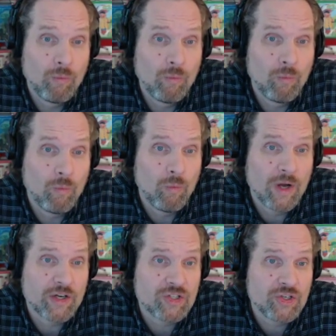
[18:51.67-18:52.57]

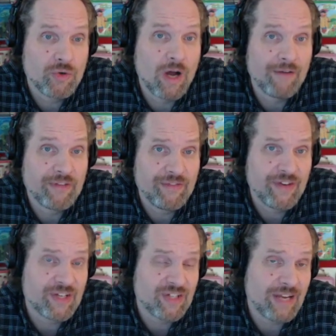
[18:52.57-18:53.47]
1 or 2 off, if you
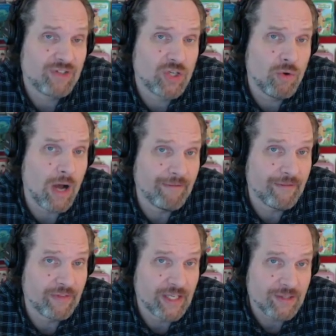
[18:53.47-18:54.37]
can shave 2 off
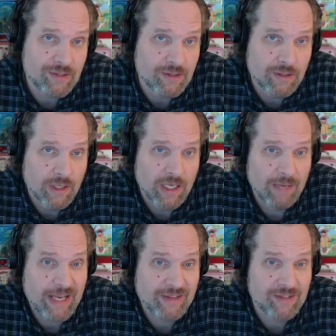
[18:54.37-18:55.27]
of this
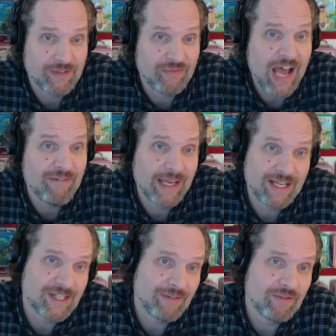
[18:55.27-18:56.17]
and make this a 5-mana
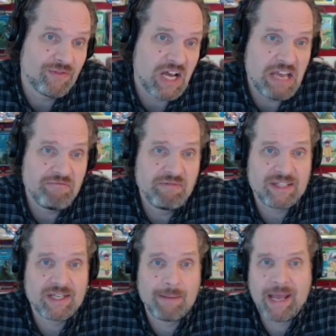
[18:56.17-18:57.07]
7/5,
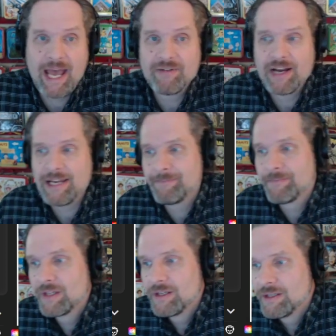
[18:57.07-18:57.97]
that's not bad, right?
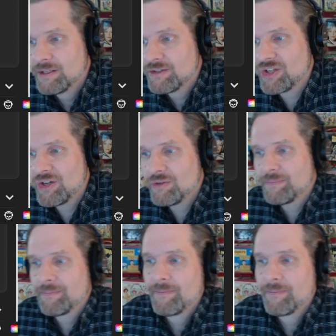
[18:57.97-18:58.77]
So